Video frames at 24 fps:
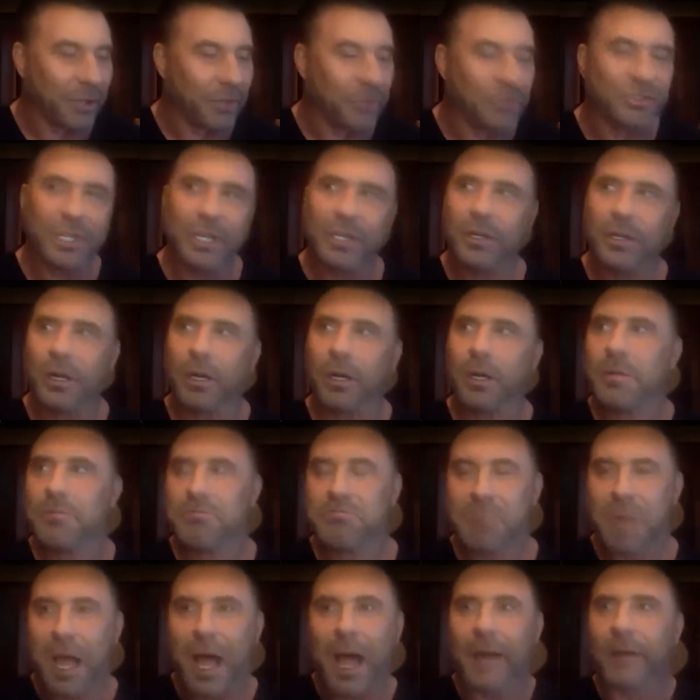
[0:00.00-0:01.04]
You had said to her,
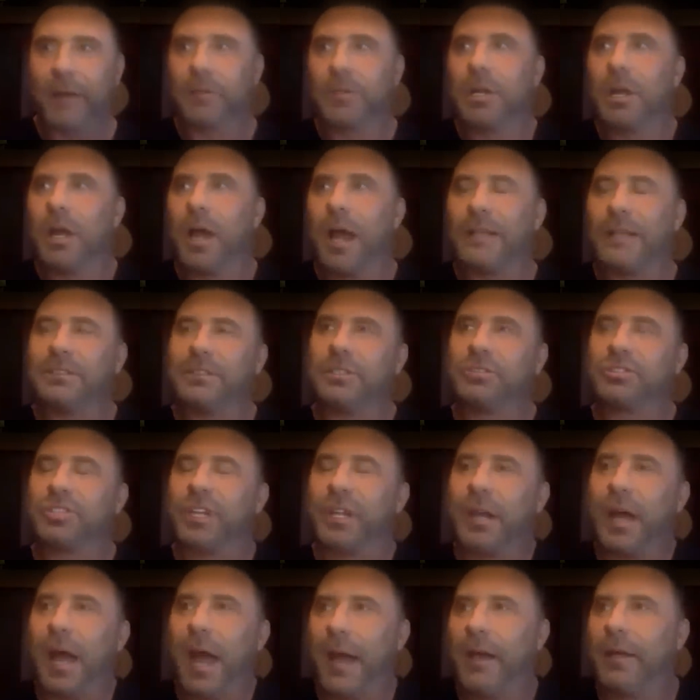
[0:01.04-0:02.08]
"I don't know." I, you
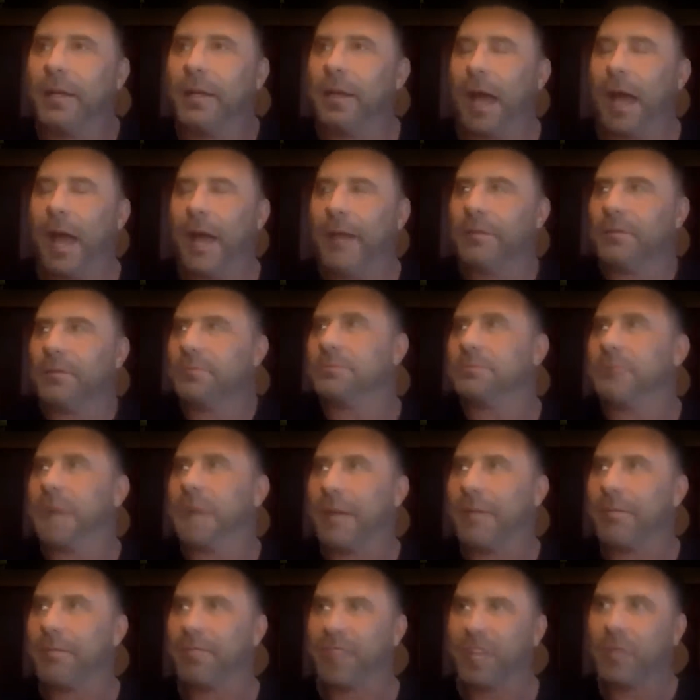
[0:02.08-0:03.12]
said, "I I don't.
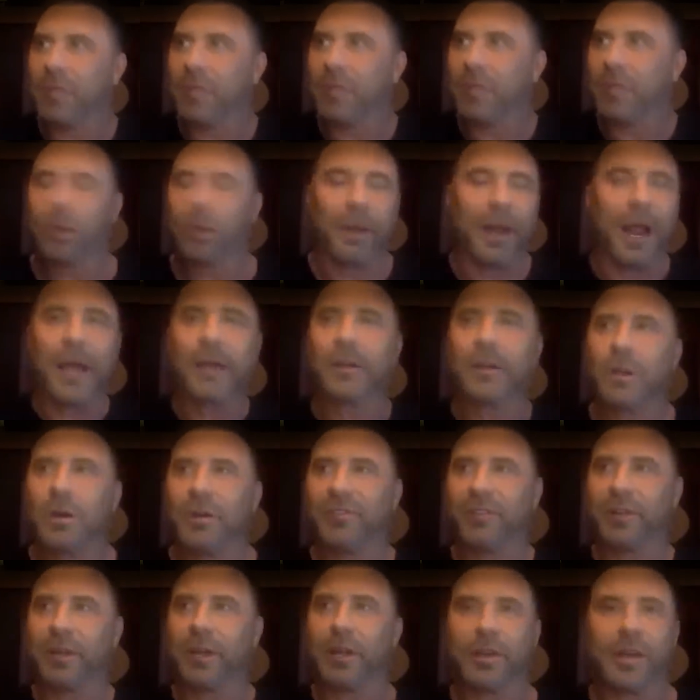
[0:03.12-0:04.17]
I think we will, but I don't know
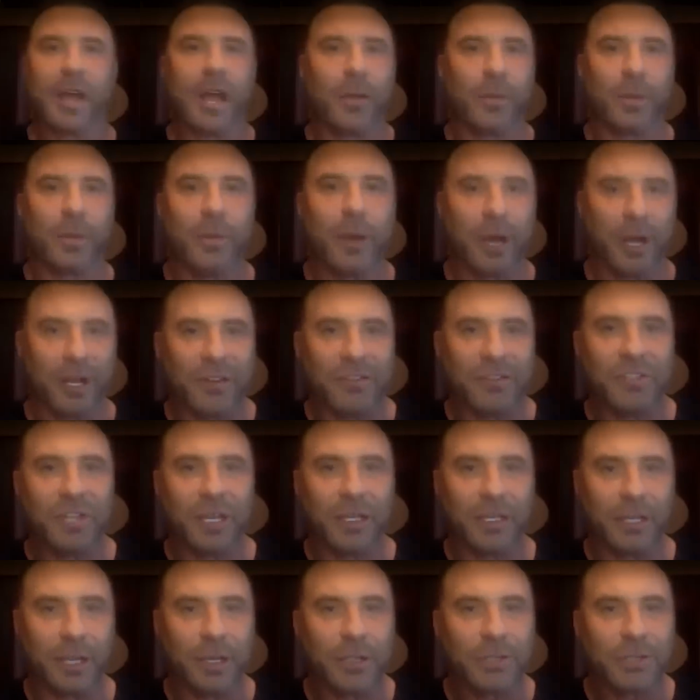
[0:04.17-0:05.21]
if Laird and I will be married in
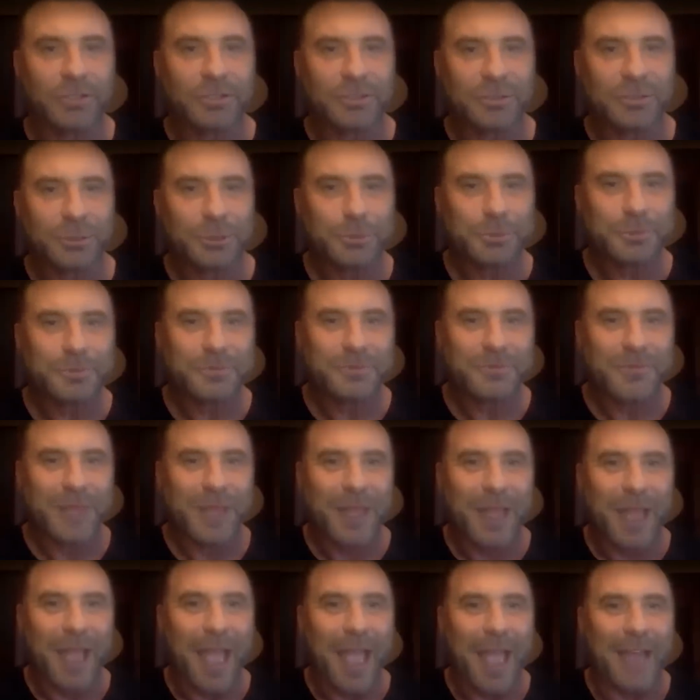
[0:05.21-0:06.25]
ten years."
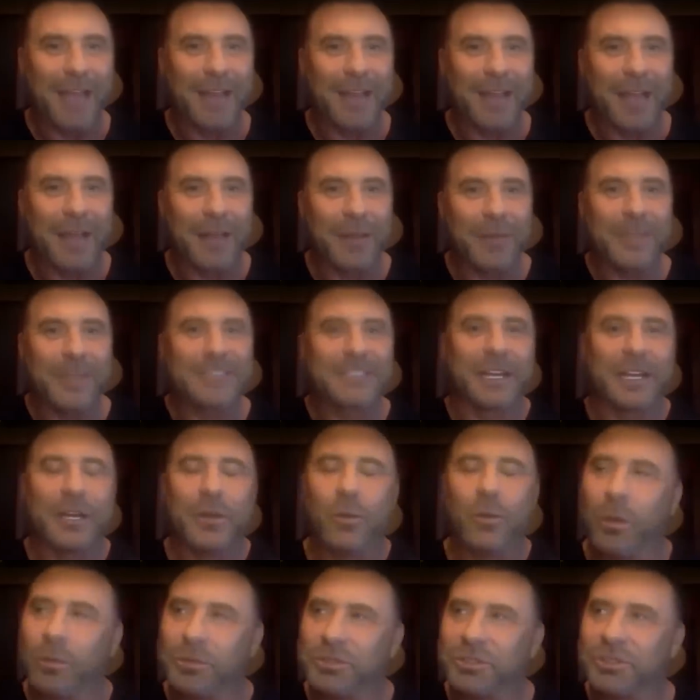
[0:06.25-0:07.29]
And and let me tell
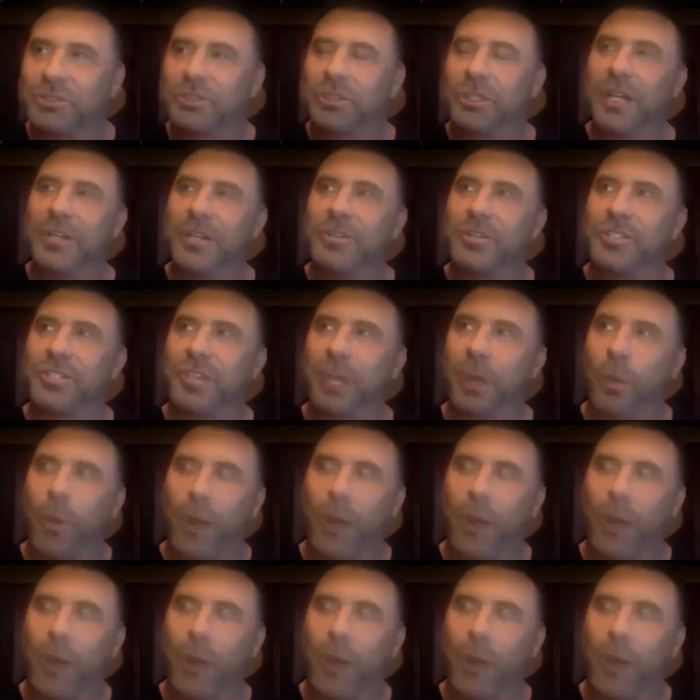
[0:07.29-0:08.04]
you what was interesting.